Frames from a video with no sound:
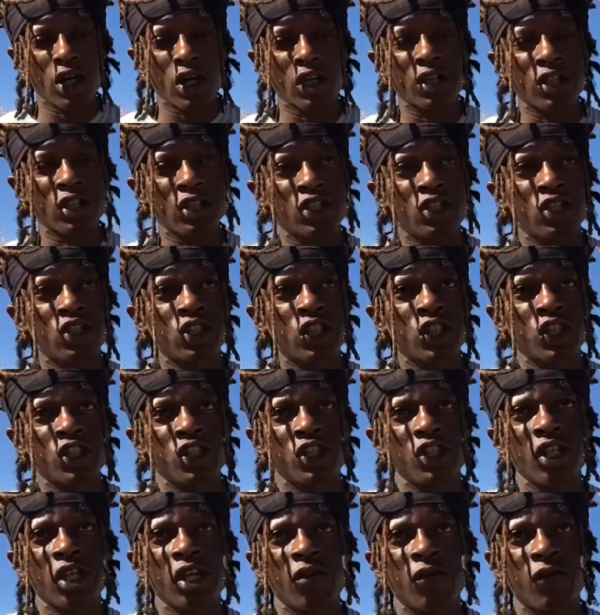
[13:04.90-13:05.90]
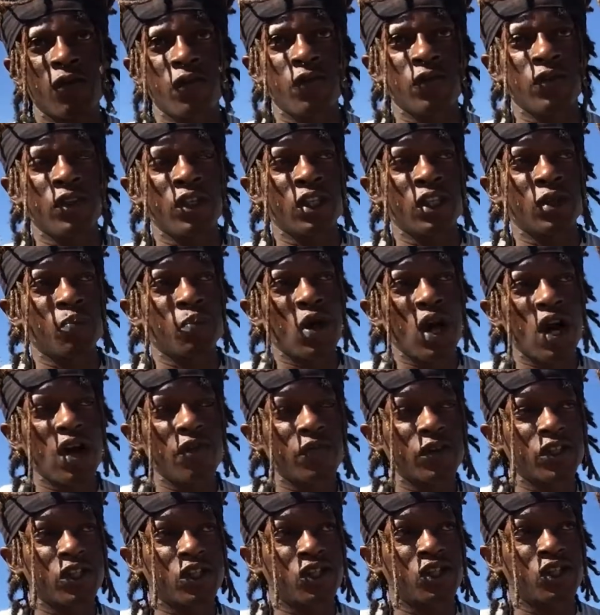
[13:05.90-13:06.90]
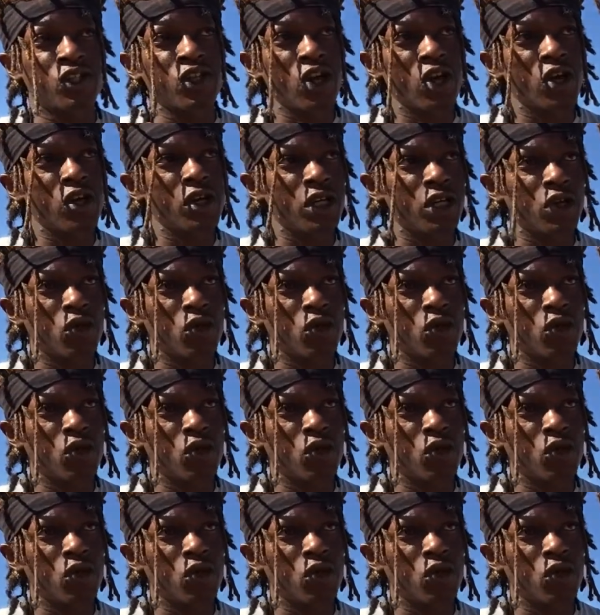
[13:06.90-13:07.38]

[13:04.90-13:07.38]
of the prophet's journey